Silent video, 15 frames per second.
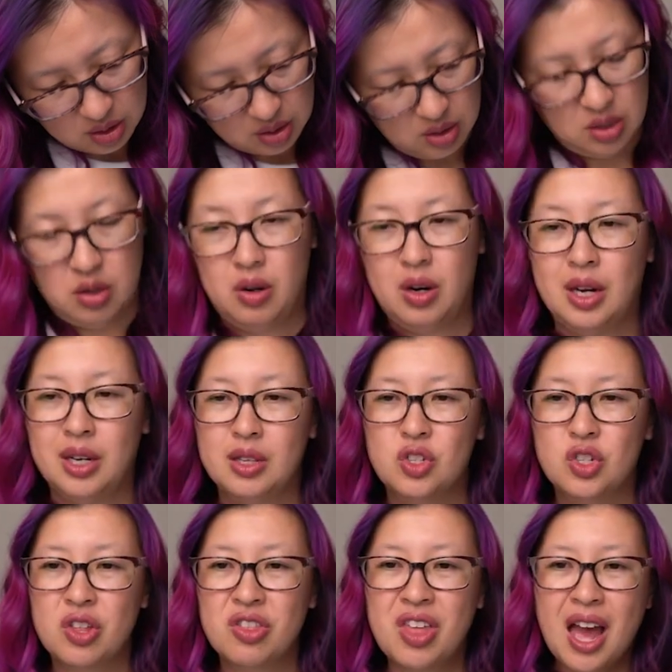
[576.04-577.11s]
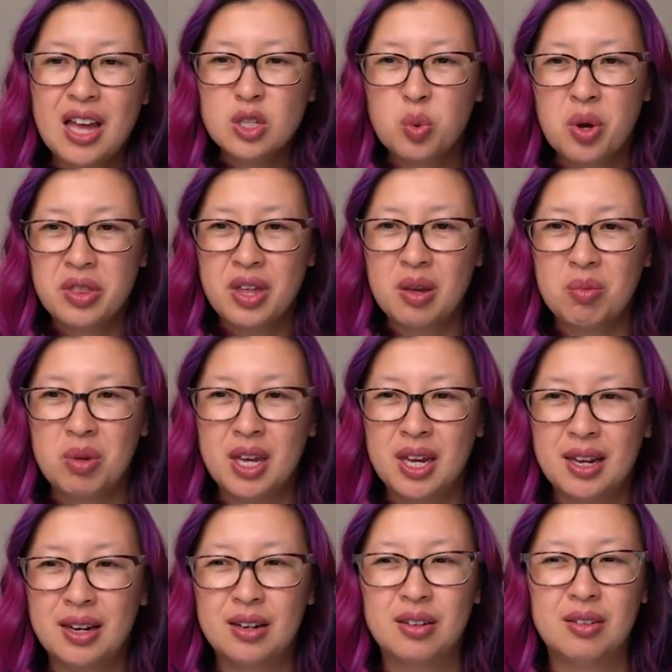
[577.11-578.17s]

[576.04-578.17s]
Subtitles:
All right, so that's what they mean